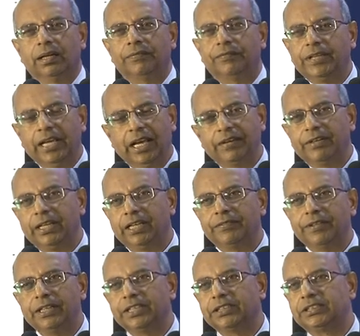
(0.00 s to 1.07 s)
We have
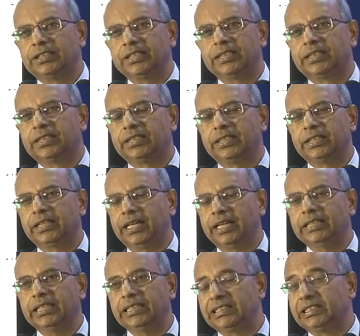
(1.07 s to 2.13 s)
11 districts
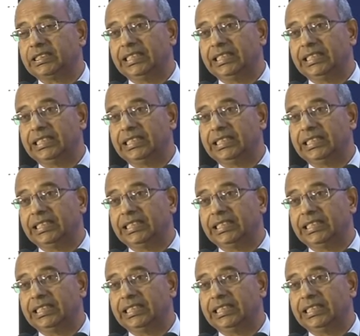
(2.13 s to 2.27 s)
in this